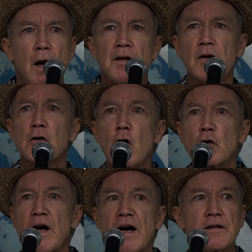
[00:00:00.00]
In the
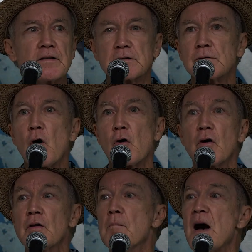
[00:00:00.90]
lowland or
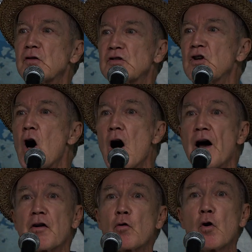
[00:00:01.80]
on the mountain high,